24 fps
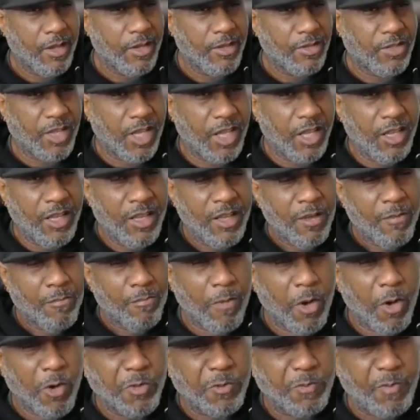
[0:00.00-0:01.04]
See,
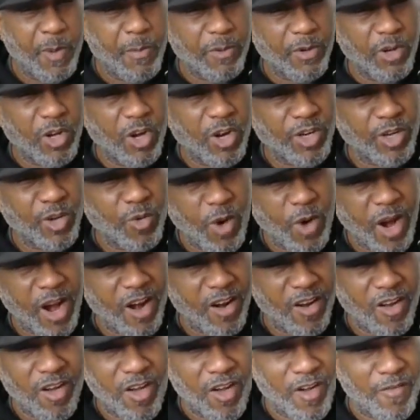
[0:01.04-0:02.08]
most people aren't aware
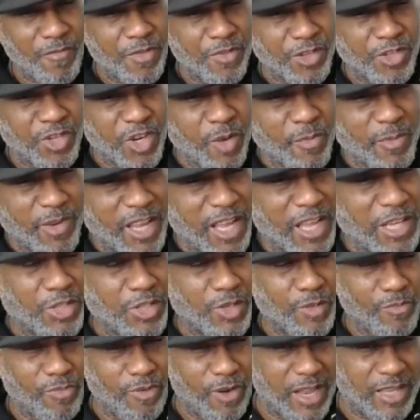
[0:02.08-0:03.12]
of the
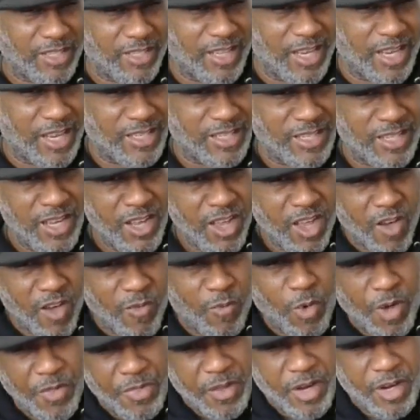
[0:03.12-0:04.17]
germination process of
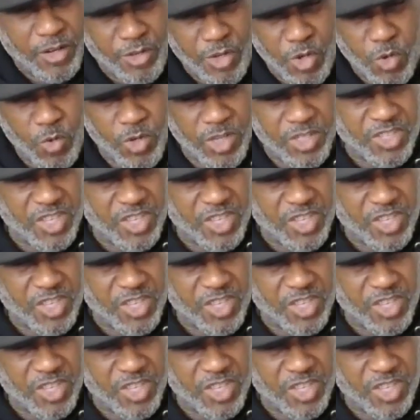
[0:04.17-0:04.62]
what they're doing.